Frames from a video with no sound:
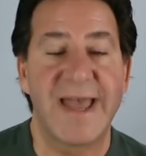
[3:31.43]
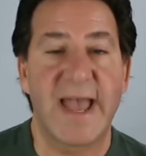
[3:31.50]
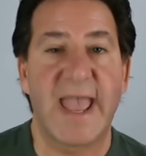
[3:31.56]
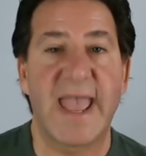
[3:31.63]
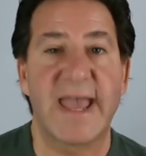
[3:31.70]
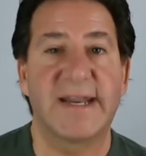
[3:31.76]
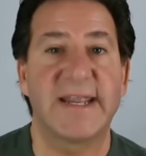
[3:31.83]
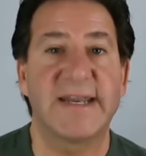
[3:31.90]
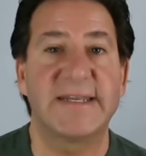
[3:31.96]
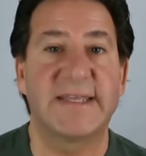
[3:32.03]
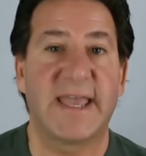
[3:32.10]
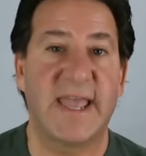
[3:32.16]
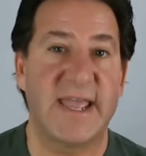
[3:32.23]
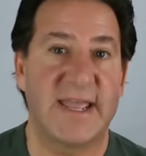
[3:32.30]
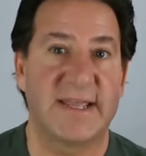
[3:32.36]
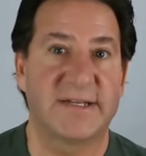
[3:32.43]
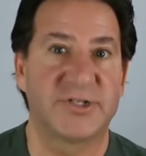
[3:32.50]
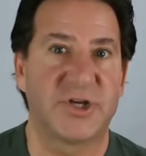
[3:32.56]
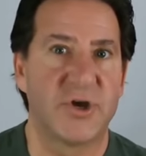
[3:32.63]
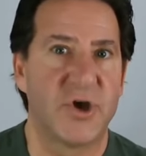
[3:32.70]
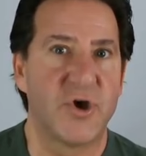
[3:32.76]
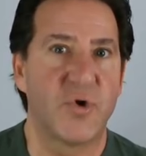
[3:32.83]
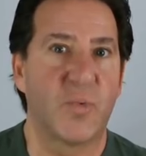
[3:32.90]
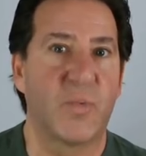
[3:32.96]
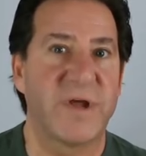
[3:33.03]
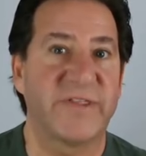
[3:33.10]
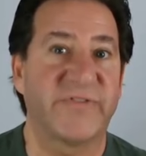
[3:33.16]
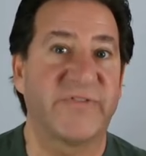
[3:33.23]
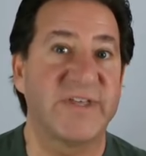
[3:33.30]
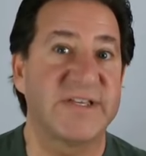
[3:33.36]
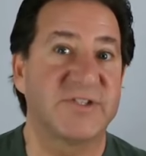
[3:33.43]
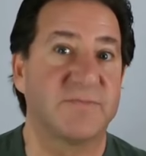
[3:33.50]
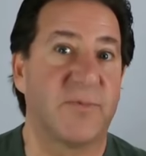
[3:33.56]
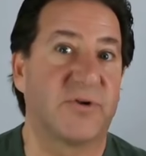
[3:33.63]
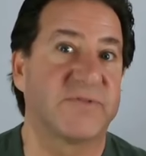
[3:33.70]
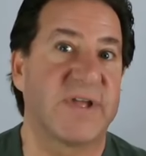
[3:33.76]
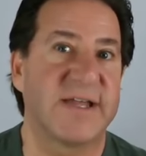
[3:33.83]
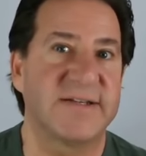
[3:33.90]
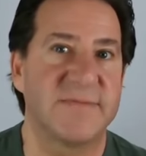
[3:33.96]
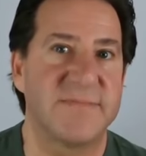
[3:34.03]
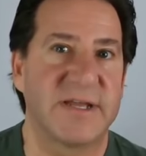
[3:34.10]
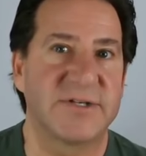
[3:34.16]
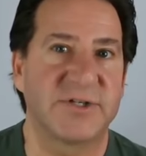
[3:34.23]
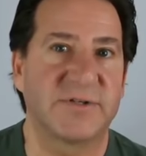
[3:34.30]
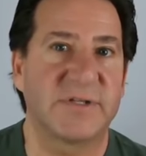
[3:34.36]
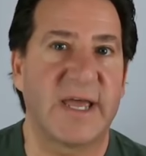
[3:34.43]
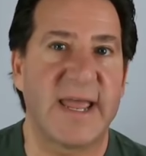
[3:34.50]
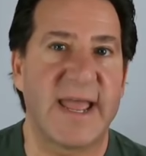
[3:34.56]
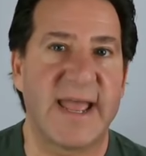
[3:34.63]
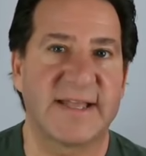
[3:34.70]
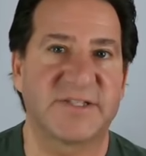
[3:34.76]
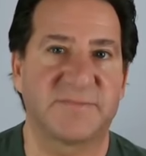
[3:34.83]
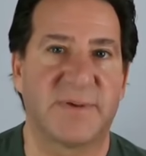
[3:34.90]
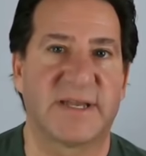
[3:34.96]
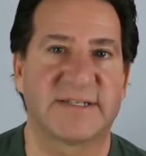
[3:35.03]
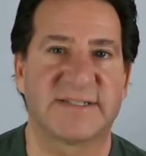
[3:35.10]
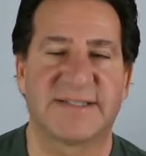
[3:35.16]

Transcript: and engage with these multidimensional aspects.